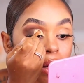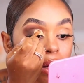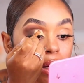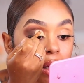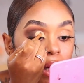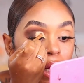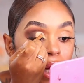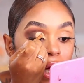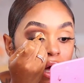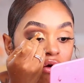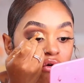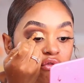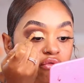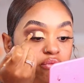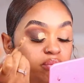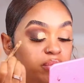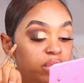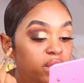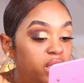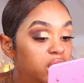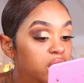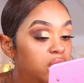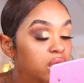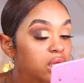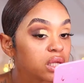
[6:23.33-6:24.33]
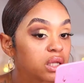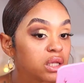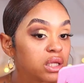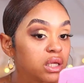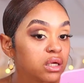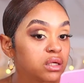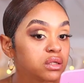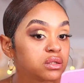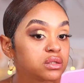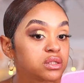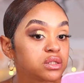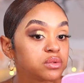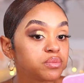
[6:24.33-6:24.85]
I have big
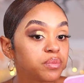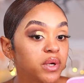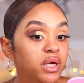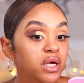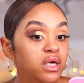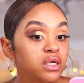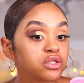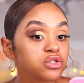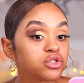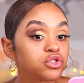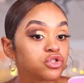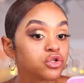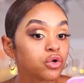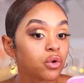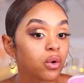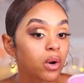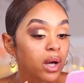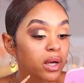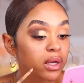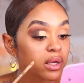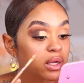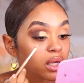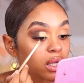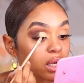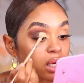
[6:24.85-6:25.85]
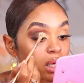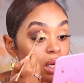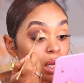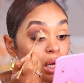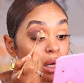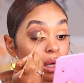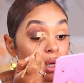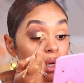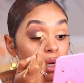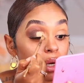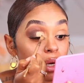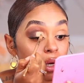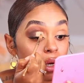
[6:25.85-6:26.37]
lid space, so I can
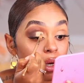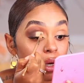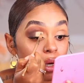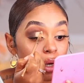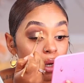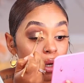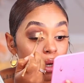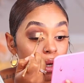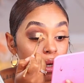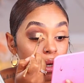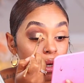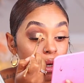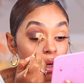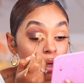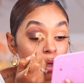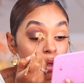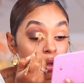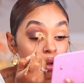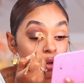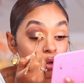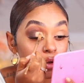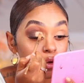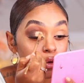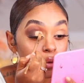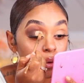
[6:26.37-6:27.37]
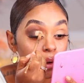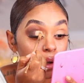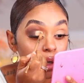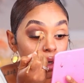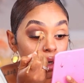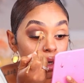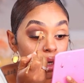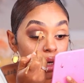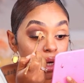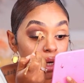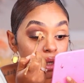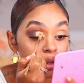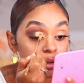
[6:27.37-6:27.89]
like do a
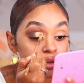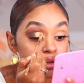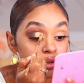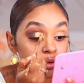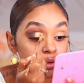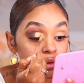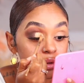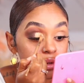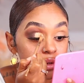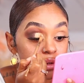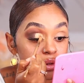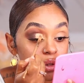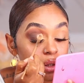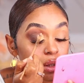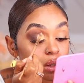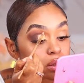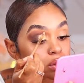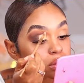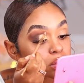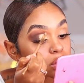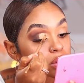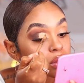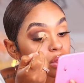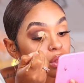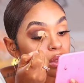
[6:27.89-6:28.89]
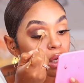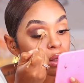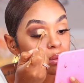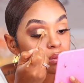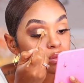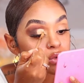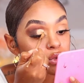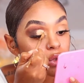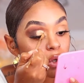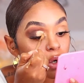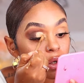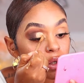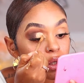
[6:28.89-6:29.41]
lot to these eyes. Look, I'm
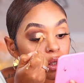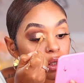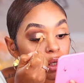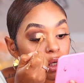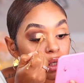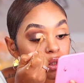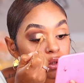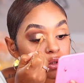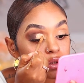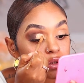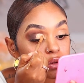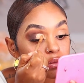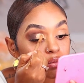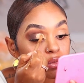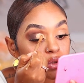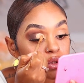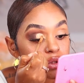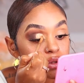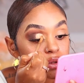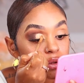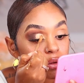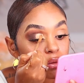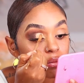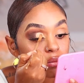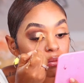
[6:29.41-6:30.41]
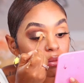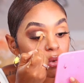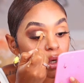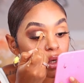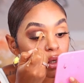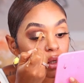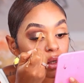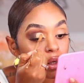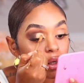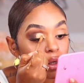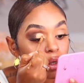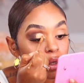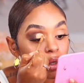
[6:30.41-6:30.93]
talking, I just messed up my